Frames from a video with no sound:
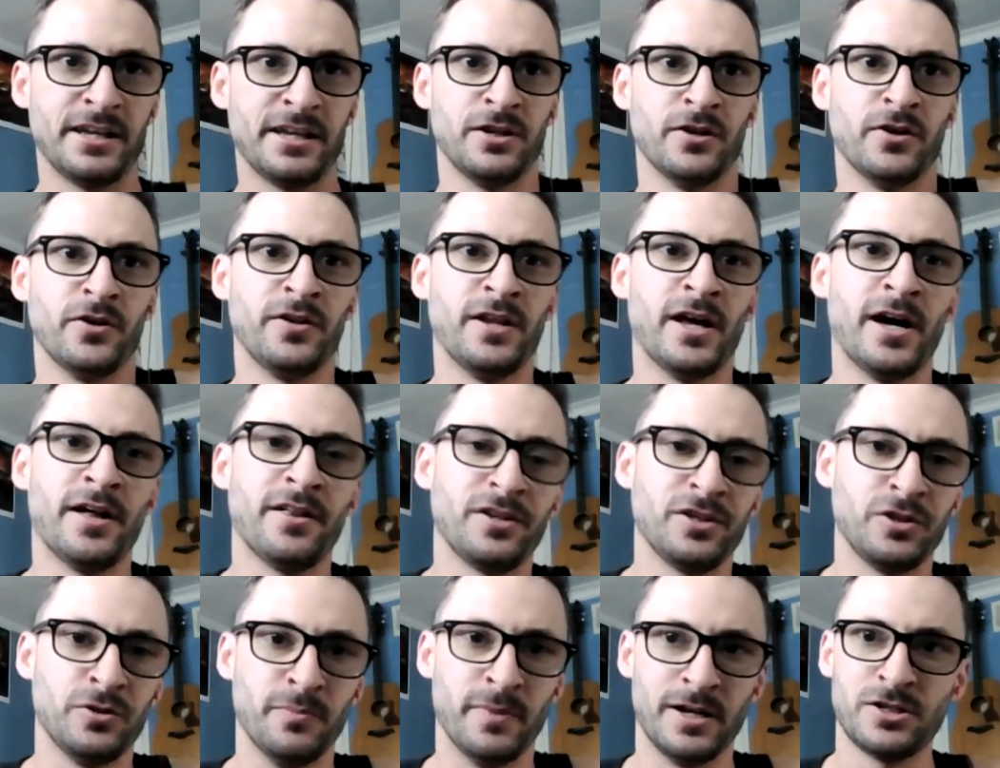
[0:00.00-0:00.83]

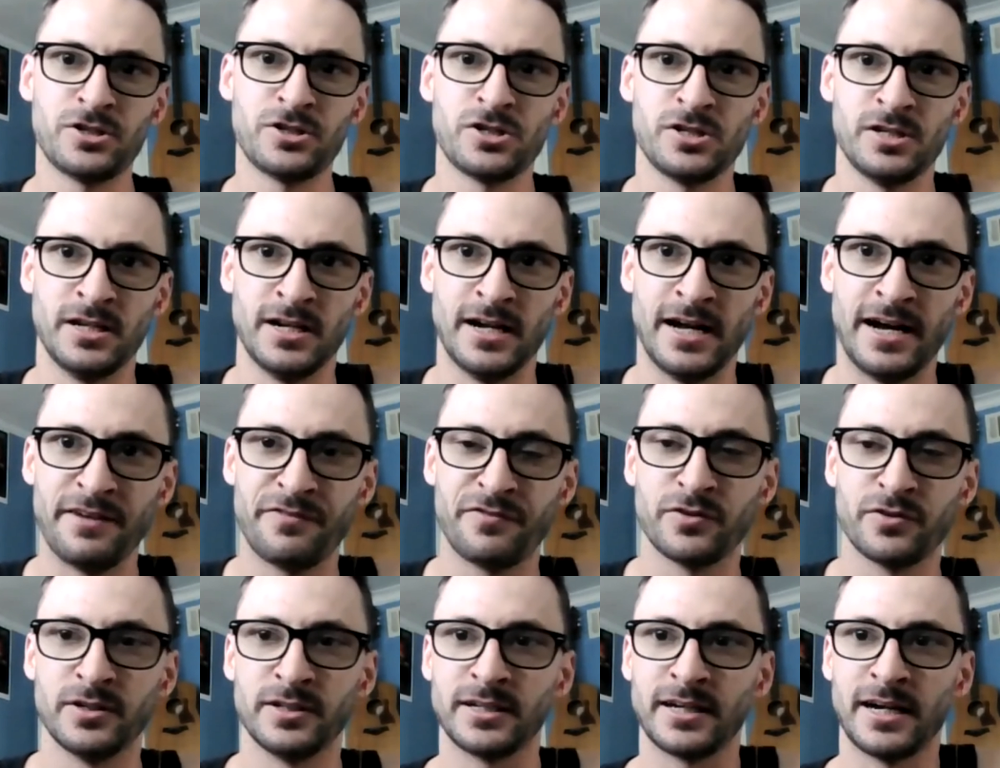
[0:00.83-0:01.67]
that you mention it, I
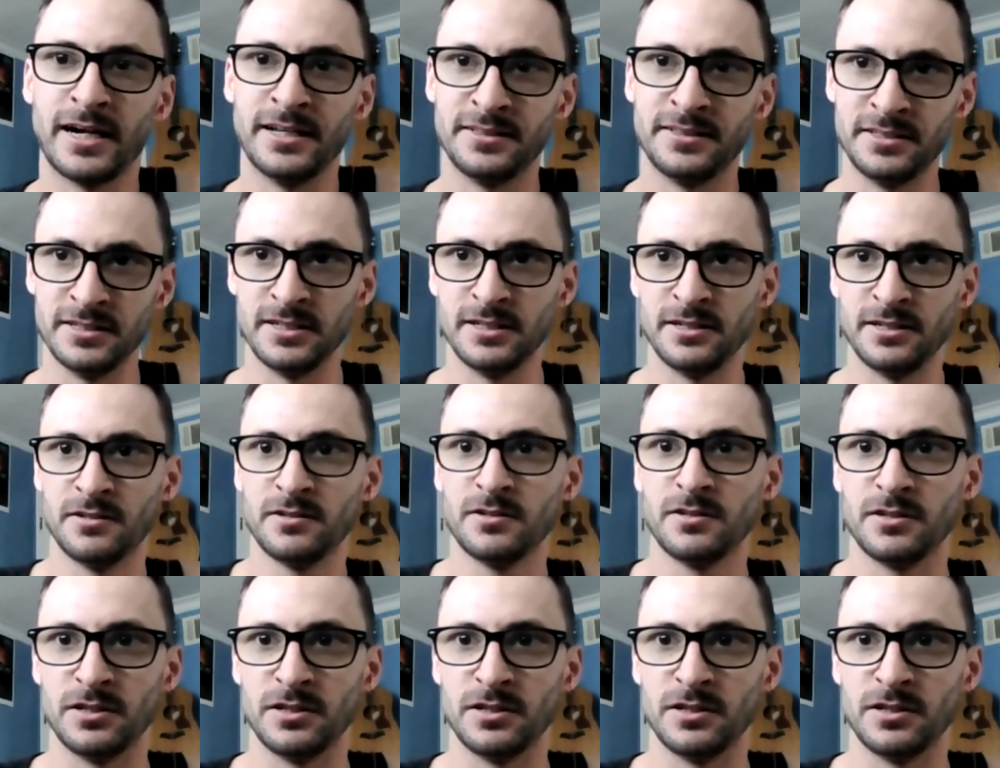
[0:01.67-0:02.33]
feel like I did,